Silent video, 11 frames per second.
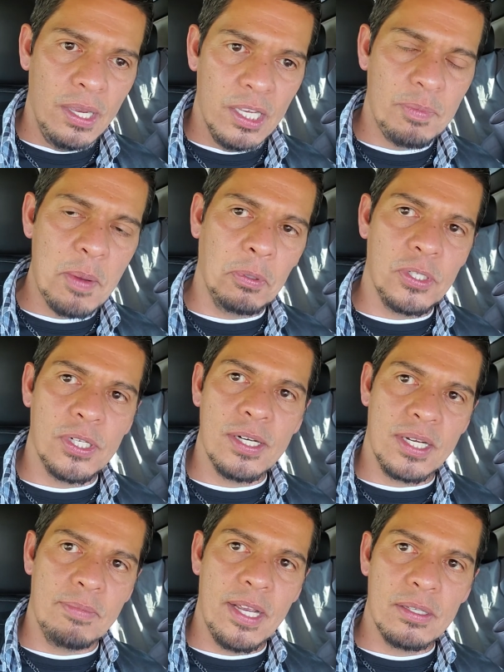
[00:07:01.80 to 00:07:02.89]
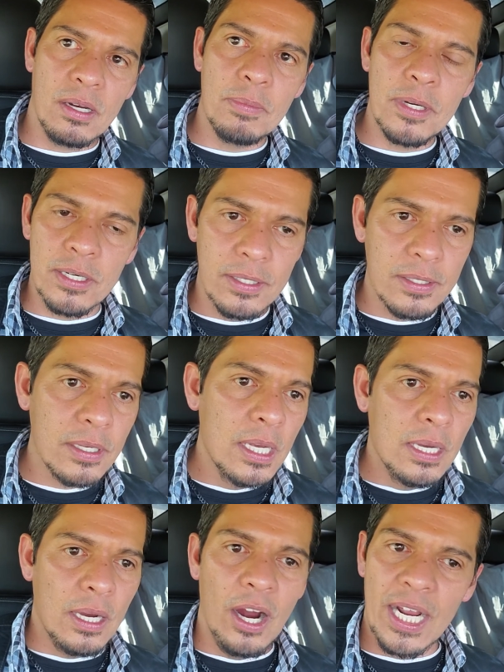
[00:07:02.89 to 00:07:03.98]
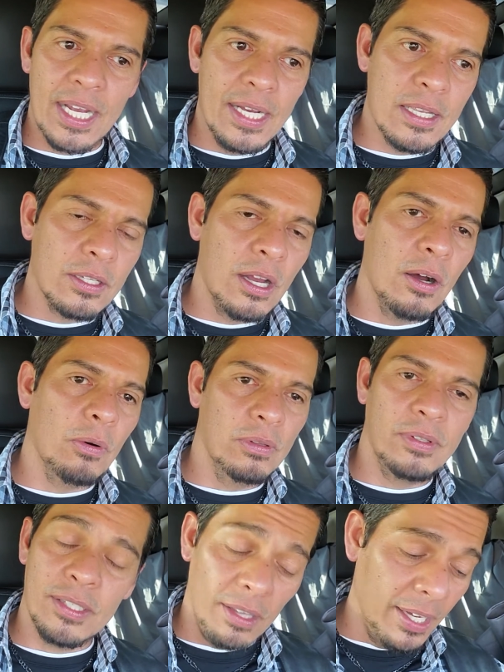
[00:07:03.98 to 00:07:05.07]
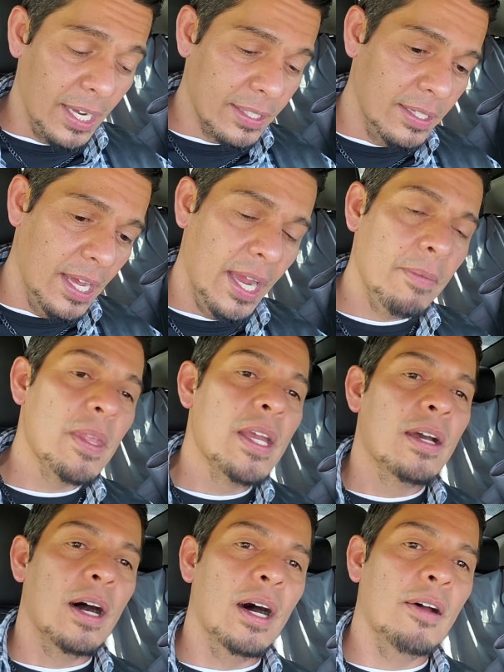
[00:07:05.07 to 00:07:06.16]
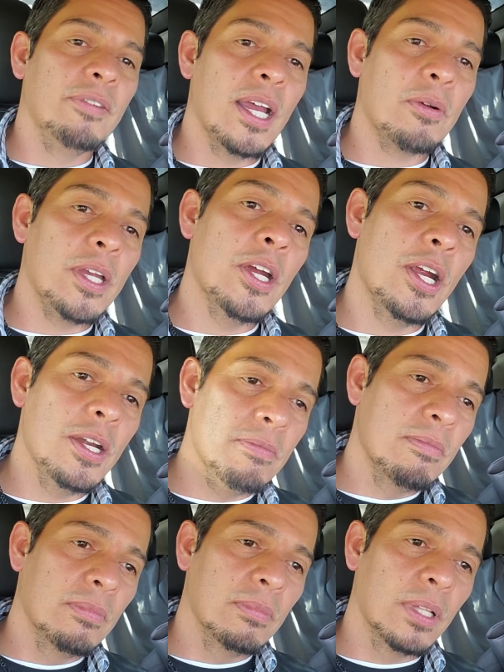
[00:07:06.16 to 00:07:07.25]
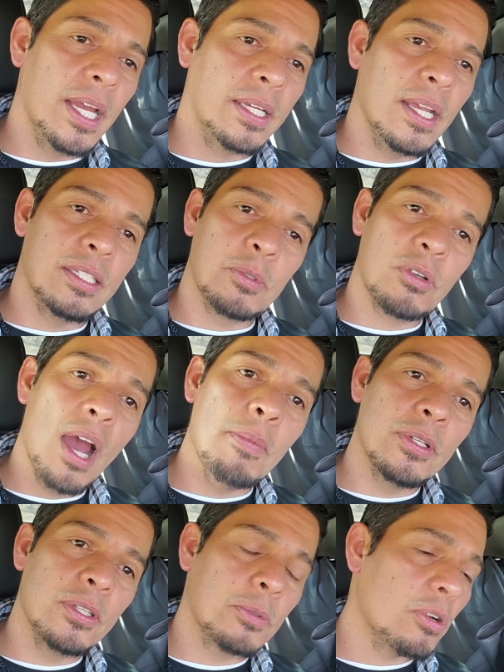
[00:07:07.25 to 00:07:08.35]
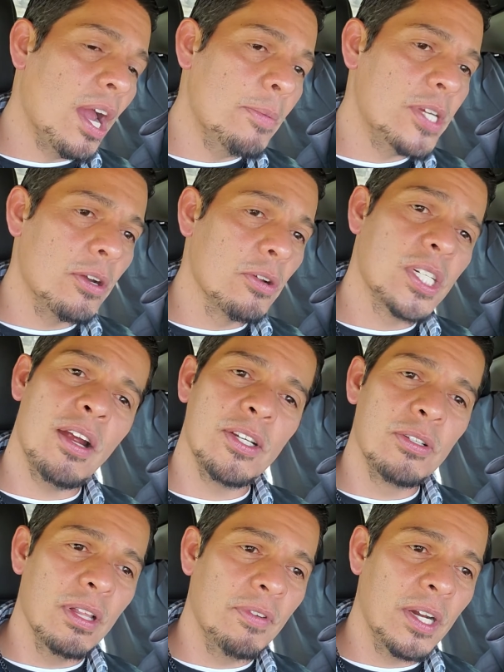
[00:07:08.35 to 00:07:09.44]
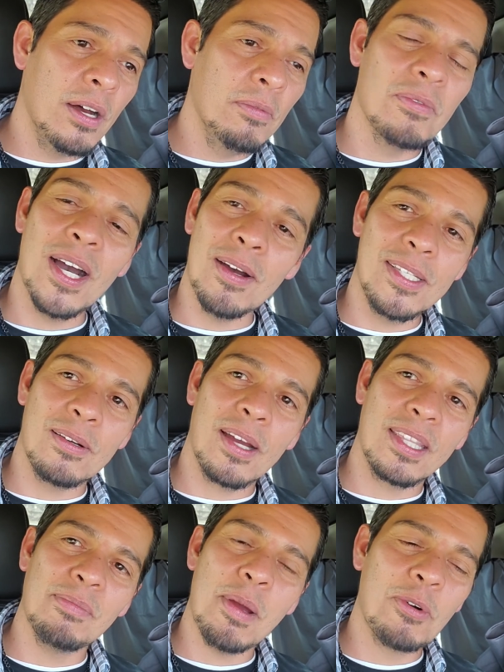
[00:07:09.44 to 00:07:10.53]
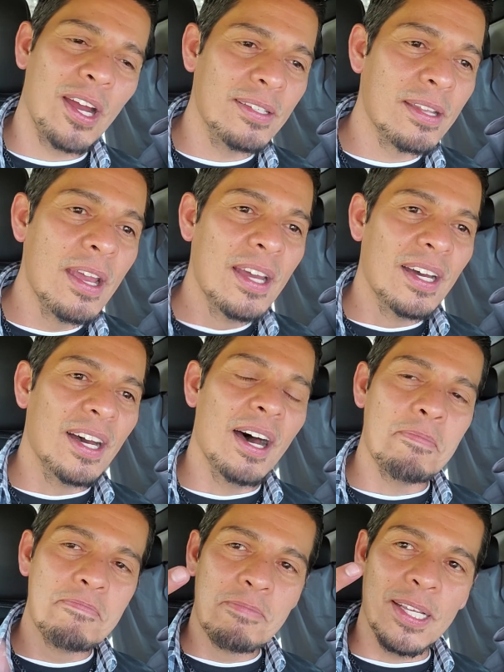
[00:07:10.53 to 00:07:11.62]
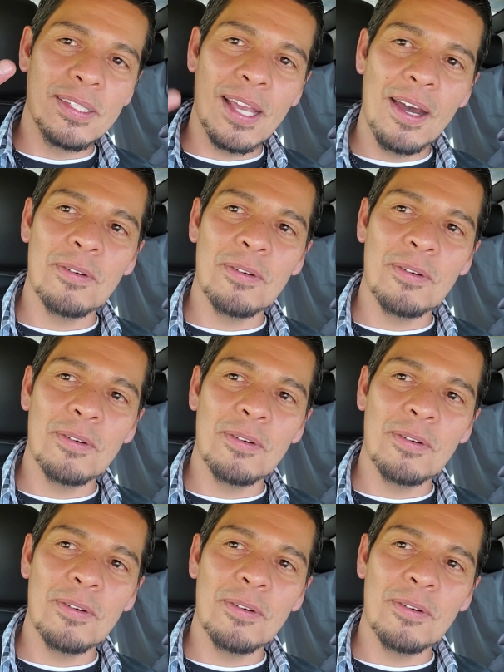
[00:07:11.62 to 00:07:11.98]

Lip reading: is people judging based on appearance. All right, guys, that's all I got today. If you like what you heard, like, hate, subscribe, share, don't share. I do love it all. Wow, I still got that memorized. Peace out.